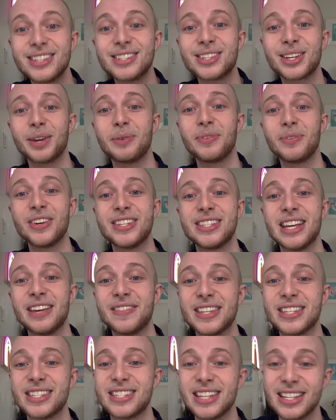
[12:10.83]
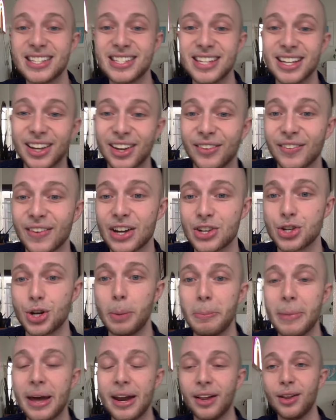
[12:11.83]
going to receive the Citizen Congressional
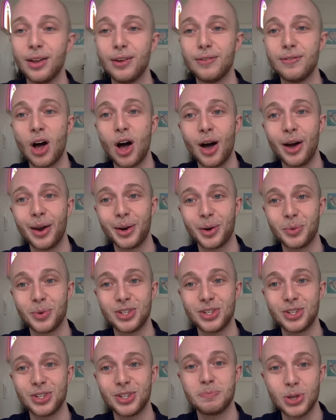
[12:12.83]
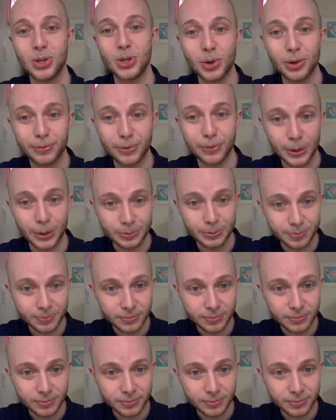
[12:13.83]
Medal of Honor, which is beautiful.